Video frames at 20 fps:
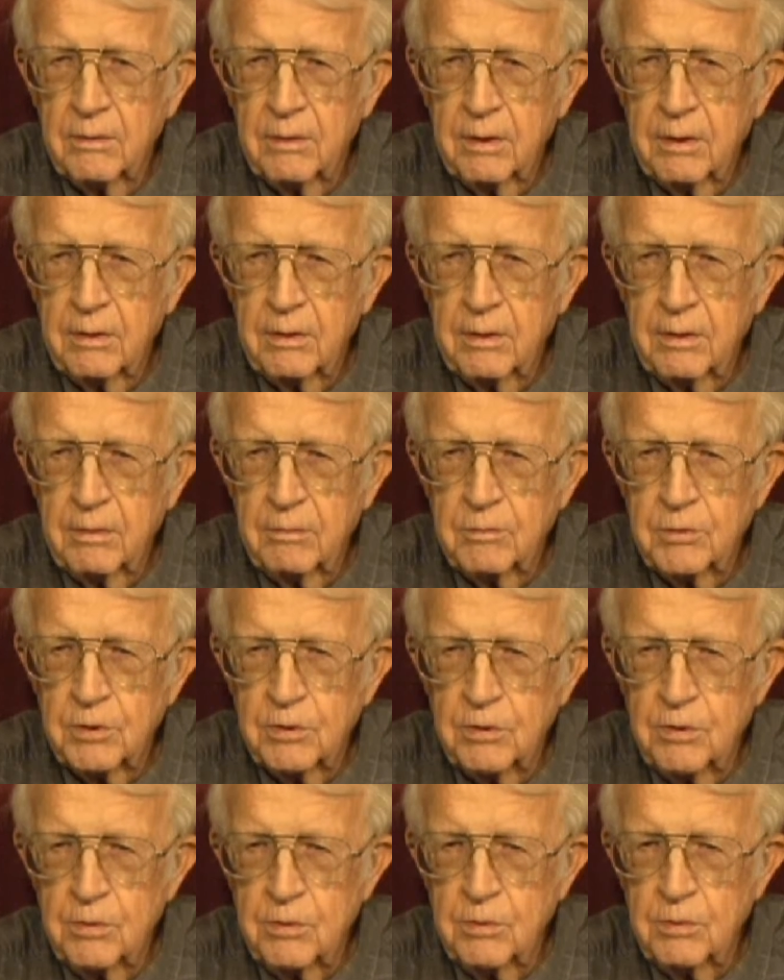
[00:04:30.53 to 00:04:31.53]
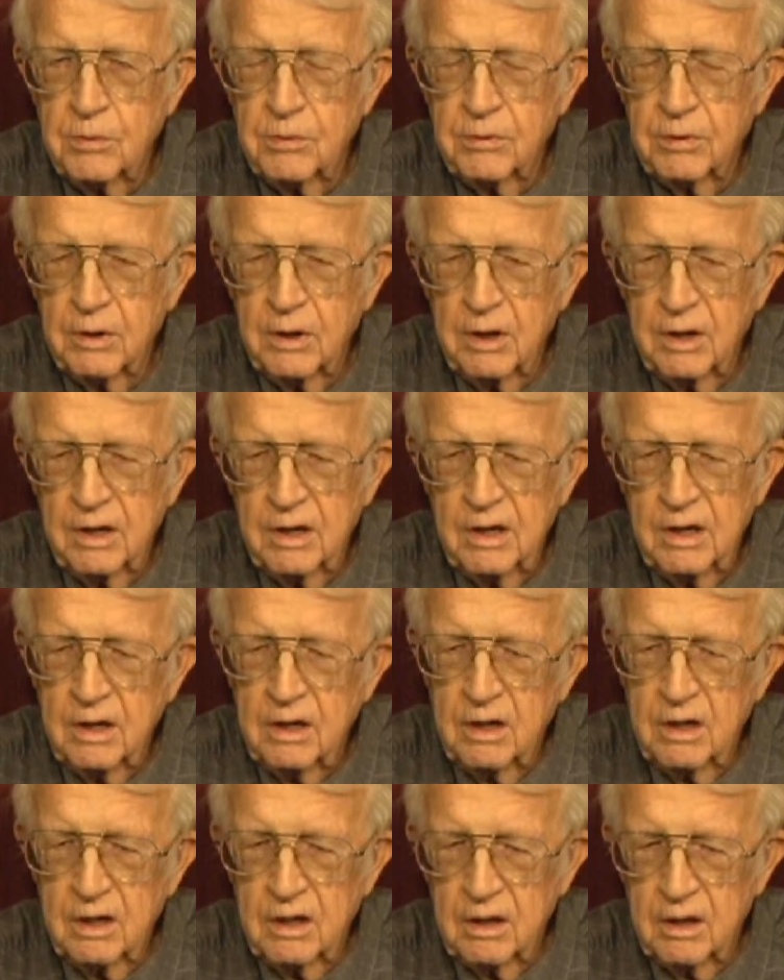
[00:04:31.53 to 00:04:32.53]
that gives you
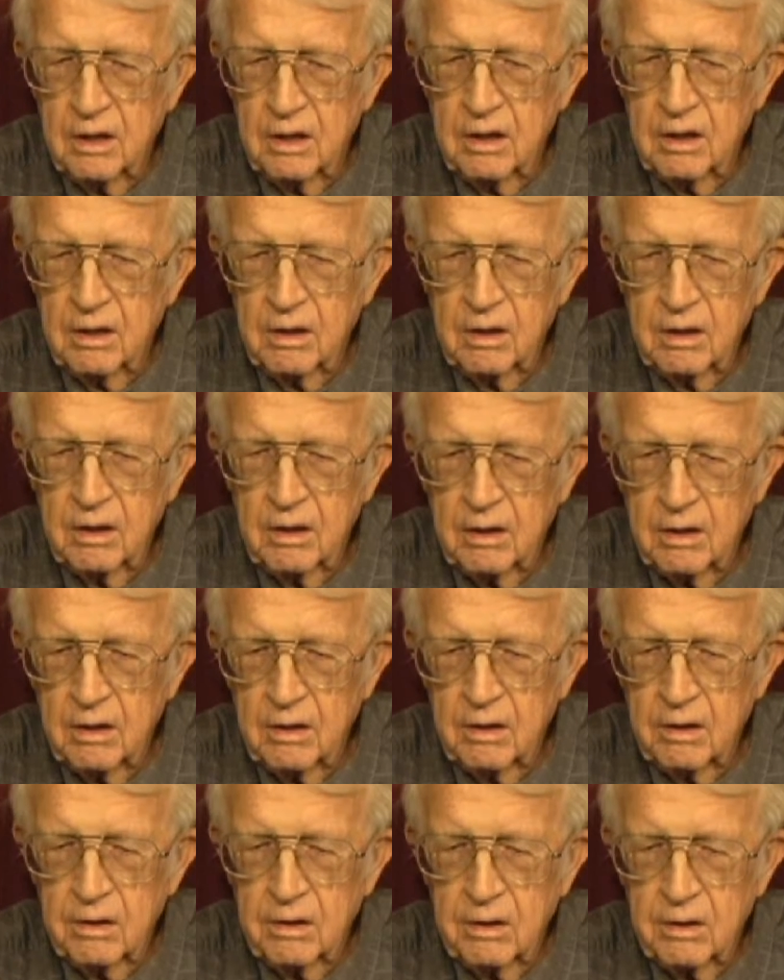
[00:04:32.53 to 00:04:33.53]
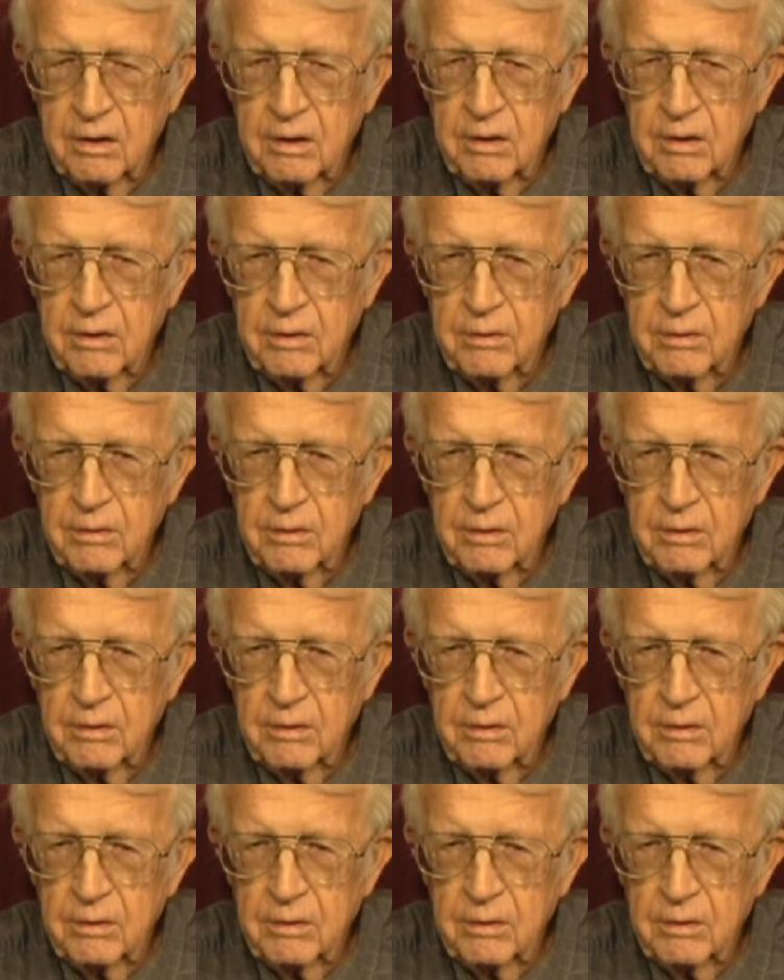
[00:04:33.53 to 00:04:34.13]
the uh,